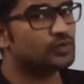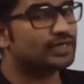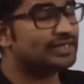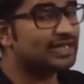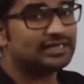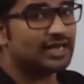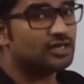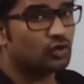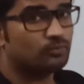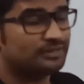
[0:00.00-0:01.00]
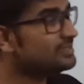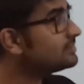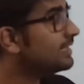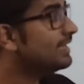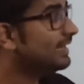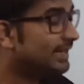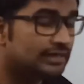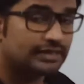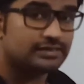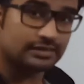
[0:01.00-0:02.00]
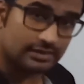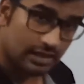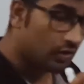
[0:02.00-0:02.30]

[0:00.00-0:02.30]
your net entropy is increasing.